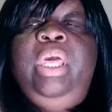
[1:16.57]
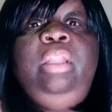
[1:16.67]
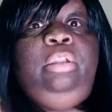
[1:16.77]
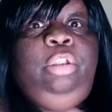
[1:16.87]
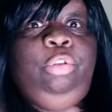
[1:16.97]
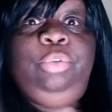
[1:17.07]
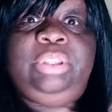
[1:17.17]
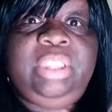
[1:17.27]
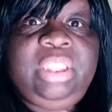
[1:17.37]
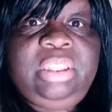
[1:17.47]

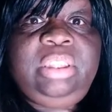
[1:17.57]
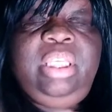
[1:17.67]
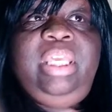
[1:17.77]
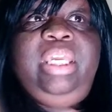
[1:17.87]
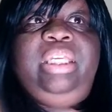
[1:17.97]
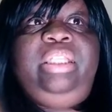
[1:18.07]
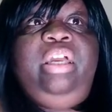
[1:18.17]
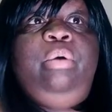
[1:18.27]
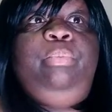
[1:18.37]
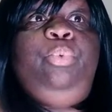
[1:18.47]
looseness. It can
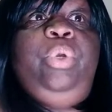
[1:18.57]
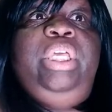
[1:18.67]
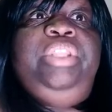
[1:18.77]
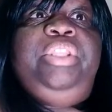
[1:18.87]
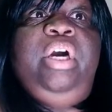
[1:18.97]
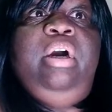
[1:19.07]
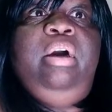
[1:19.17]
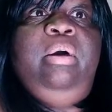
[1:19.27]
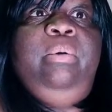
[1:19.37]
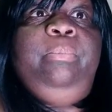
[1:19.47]
help with
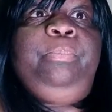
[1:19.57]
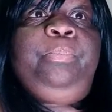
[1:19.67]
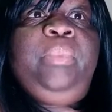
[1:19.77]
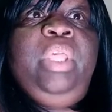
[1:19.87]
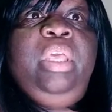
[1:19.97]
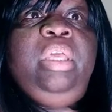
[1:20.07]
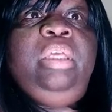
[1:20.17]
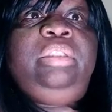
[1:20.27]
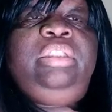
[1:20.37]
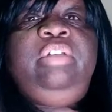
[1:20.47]

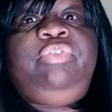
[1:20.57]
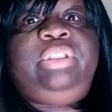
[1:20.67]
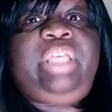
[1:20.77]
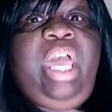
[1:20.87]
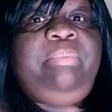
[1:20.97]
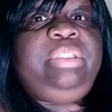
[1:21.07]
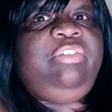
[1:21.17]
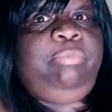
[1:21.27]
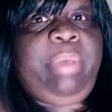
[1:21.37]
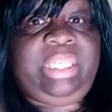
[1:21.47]
different types
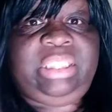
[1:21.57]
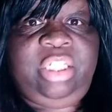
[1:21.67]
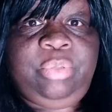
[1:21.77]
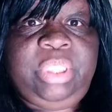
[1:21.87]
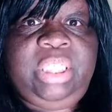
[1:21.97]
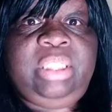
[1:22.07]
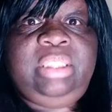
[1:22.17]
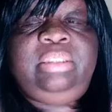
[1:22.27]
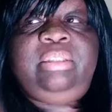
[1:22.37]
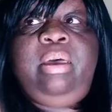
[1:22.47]
of
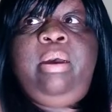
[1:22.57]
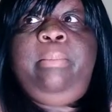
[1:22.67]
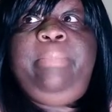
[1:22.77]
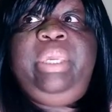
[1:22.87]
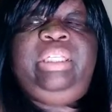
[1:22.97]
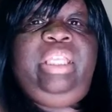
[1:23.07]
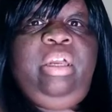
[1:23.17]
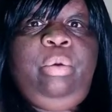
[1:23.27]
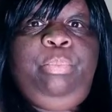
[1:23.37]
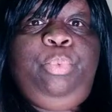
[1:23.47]
bacterias. It can
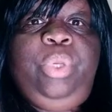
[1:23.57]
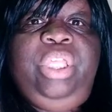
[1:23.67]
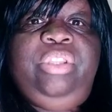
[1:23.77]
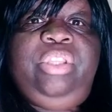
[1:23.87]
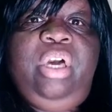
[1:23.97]
help with